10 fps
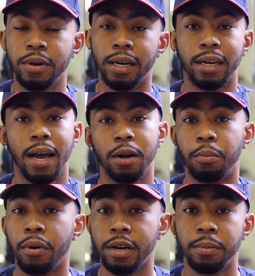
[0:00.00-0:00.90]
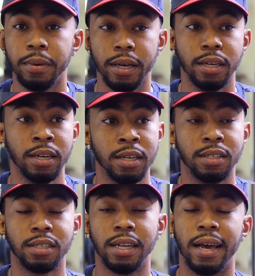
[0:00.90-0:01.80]
You got to kind of break them in,
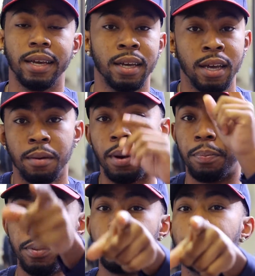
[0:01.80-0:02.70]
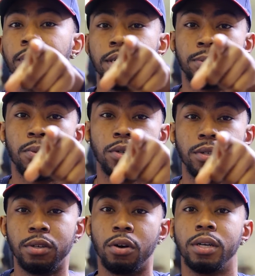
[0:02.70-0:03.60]
just like my people that play sports,
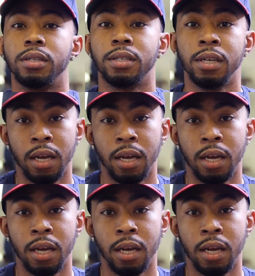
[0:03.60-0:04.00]
you know this.